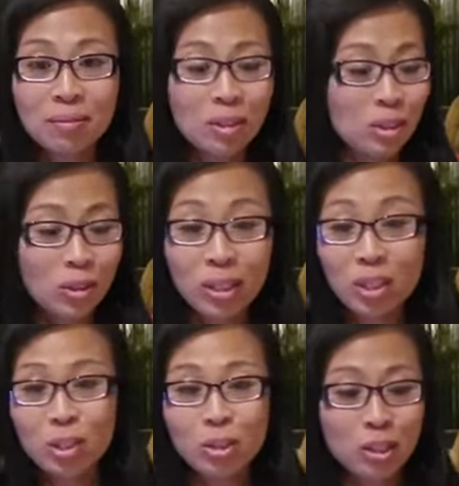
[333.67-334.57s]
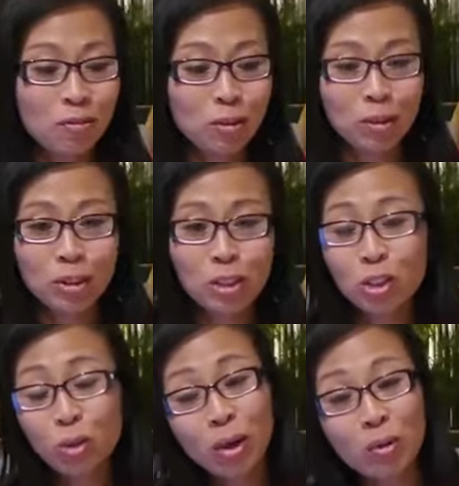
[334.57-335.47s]
You can use it for
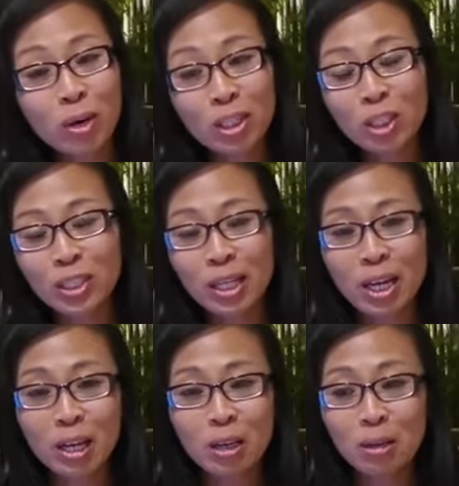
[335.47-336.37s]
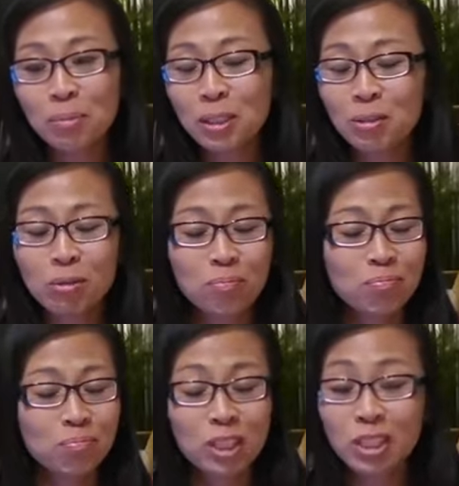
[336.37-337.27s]
storing washi tapes,
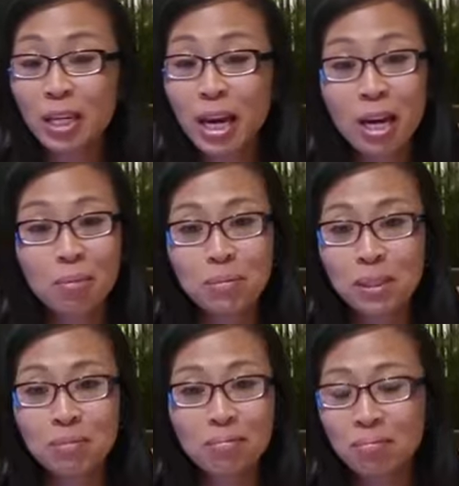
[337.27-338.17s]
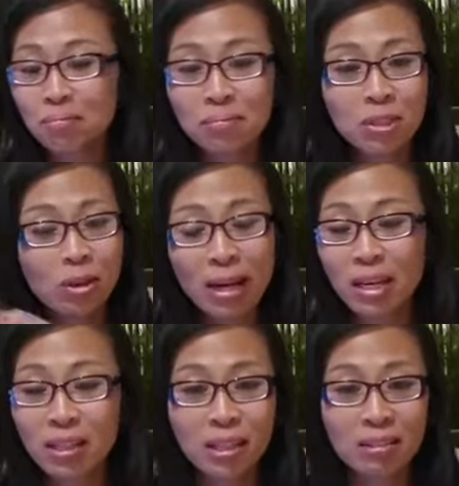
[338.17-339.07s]
stamps, you know,
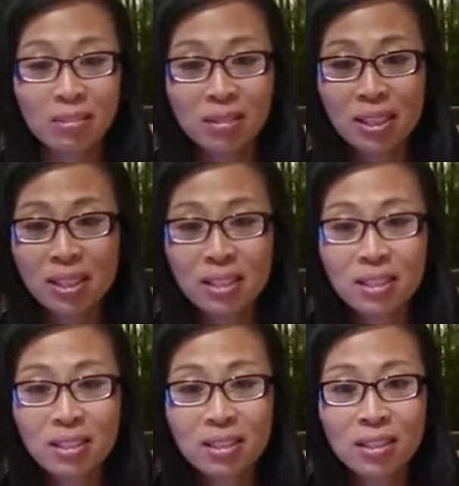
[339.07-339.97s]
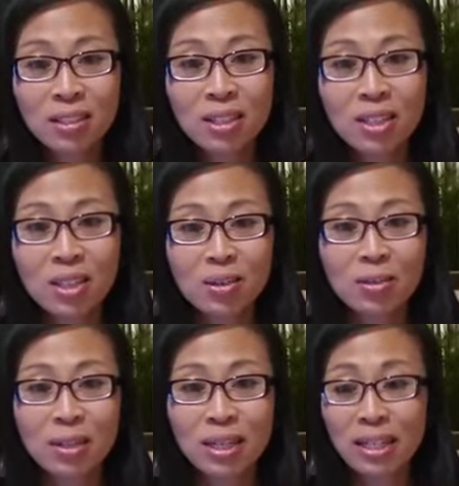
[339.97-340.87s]
anything, just, you know,
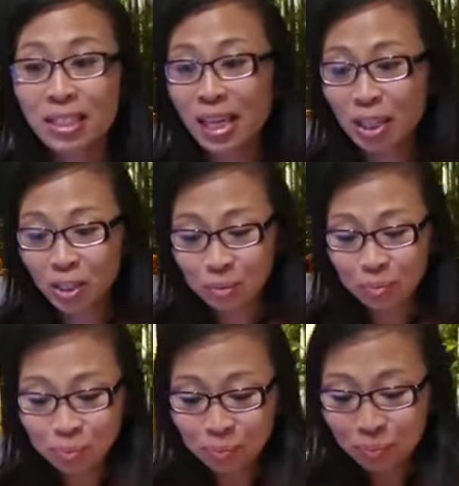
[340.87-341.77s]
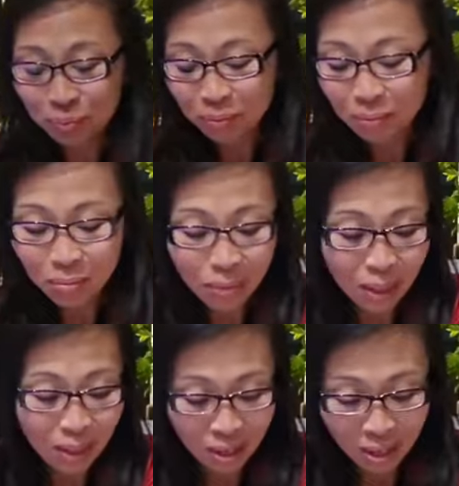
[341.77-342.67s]
a container.
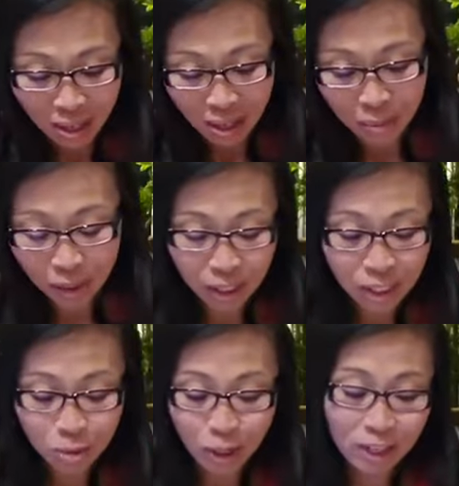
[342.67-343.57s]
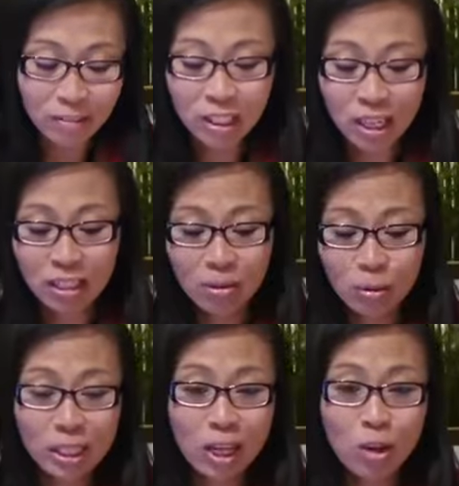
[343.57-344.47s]
But this is what I've done
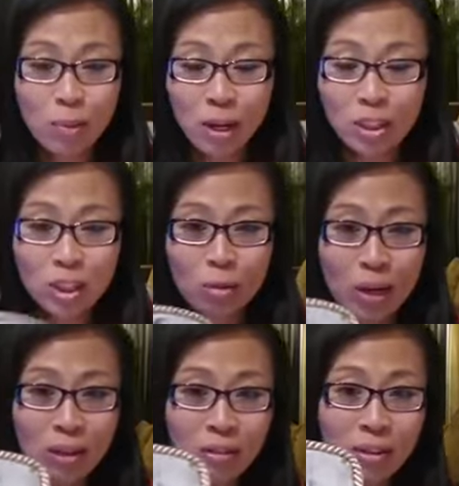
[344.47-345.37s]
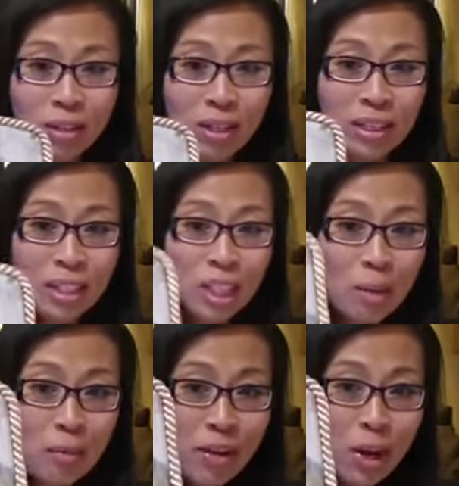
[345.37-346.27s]
with decoupage as well, these
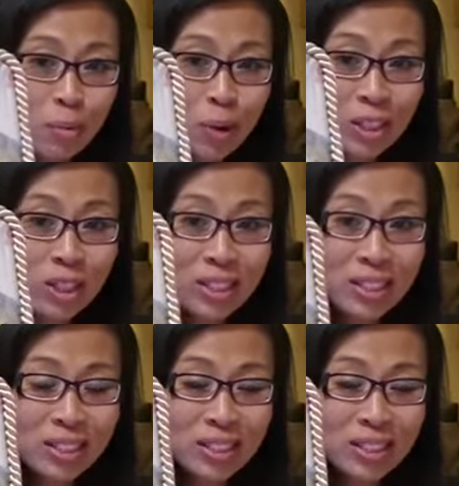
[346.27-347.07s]
type of hairbrushes.